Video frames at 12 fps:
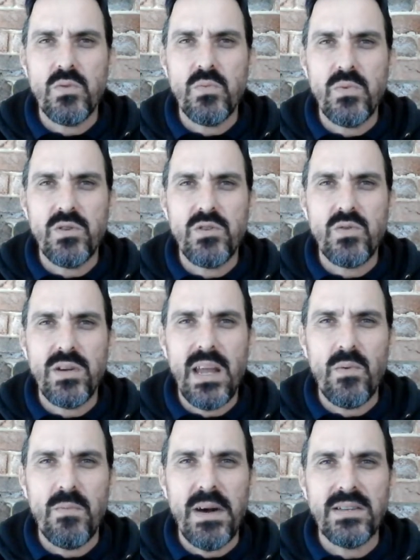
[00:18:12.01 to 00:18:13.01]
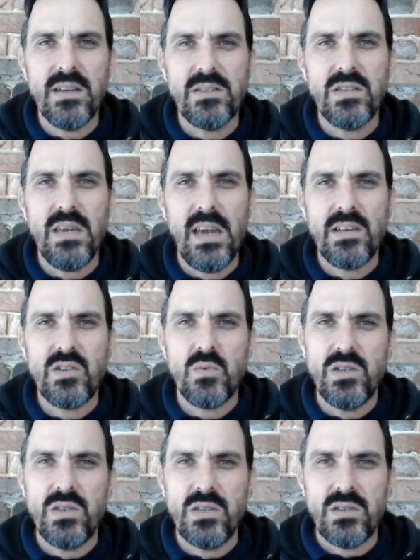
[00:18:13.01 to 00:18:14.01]
The Trinidad Robusto T Extra,
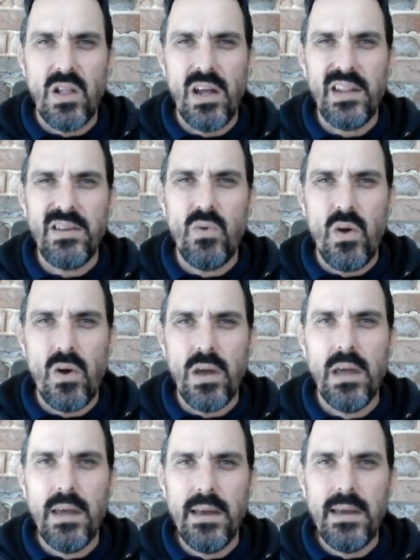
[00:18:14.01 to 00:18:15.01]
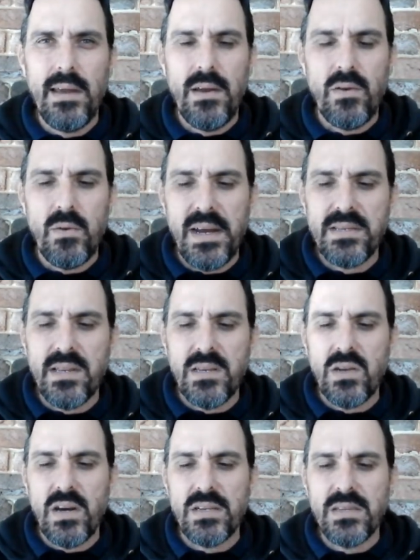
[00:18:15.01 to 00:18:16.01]
which is slightly longer Robusto
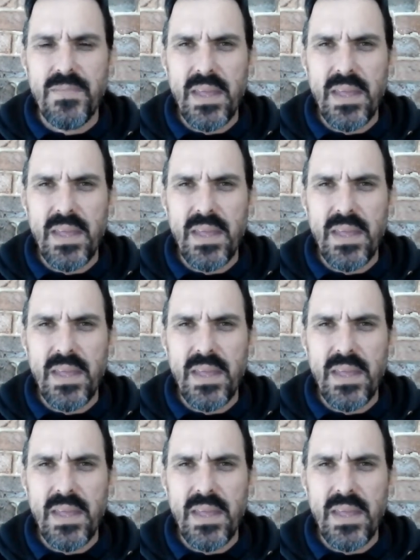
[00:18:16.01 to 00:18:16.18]
size.